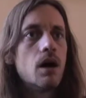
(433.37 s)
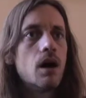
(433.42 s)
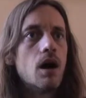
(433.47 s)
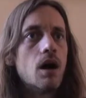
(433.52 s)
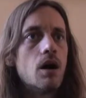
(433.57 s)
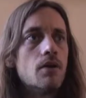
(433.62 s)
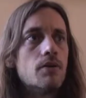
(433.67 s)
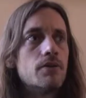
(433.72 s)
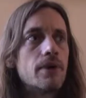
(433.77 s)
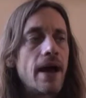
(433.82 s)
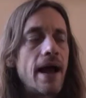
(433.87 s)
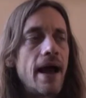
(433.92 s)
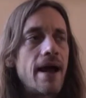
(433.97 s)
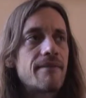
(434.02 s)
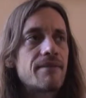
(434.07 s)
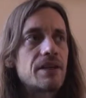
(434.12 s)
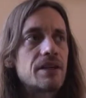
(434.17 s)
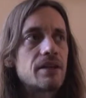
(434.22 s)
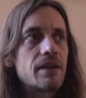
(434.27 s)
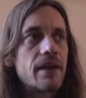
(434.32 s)
of
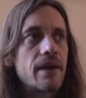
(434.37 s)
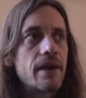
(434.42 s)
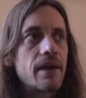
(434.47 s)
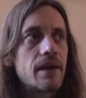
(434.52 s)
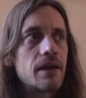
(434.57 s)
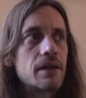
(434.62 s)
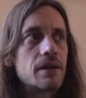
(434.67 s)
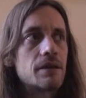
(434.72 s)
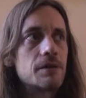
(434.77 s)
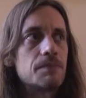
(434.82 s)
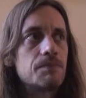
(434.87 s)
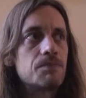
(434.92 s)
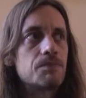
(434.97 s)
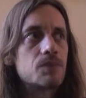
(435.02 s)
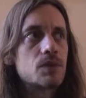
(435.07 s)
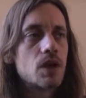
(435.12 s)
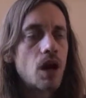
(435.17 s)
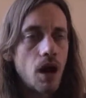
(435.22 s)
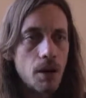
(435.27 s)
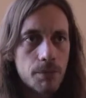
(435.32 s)
having a
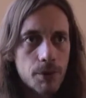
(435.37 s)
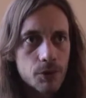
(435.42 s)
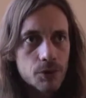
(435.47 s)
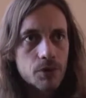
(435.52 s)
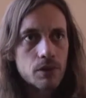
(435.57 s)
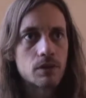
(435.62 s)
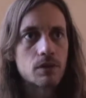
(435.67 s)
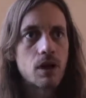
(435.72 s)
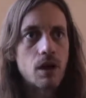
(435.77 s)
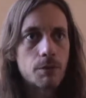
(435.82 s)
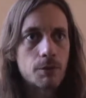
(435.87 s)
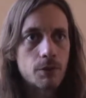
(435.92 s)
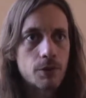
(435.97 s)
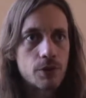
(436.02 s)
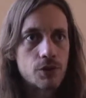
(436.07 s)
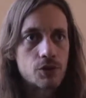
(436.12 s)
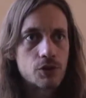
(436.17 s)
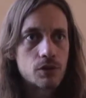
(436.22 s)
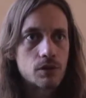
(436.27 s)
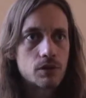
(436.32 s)
composting
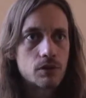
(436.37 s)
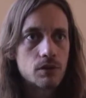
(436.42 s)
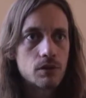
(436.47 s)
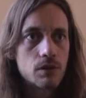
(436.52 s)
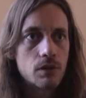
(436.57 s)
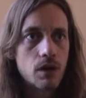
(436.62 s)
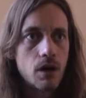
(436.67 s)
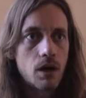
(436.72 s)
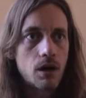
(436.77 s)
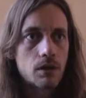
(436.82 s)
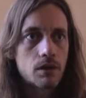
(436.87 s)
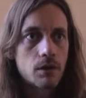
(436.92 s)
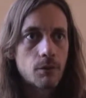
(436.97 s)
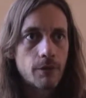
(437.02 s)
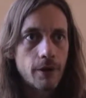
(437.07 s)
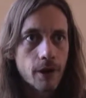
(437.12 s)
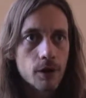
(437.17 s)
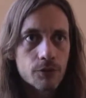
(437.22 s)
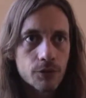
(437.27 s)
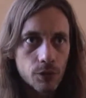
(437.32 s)
operation on our
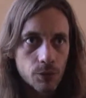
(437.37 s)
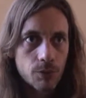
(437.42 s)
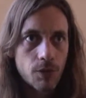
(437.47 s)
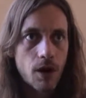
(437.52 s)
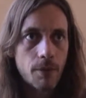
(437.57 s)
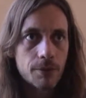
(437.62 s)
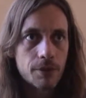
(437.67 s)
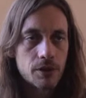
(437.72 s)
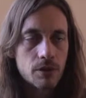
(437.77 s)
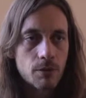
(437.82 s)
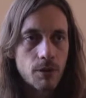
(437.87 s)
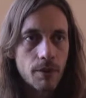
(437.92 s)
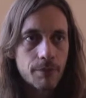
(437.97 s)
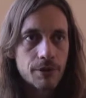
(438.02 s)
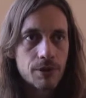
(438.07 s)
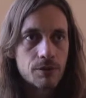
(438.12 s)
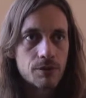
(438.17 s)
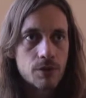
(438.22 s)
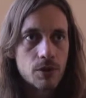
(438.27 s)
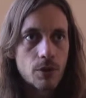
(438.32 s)
brownfield property, the
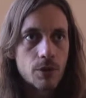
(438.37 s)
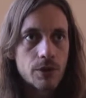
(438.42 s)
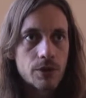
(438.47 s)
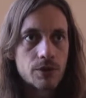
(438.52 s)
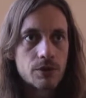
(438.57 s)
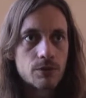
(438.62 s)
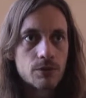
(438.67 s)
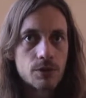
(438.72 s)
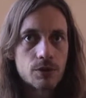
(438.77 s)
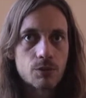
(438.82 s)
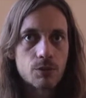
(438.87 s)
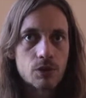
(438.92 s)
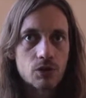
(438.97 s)
property that was donated to us.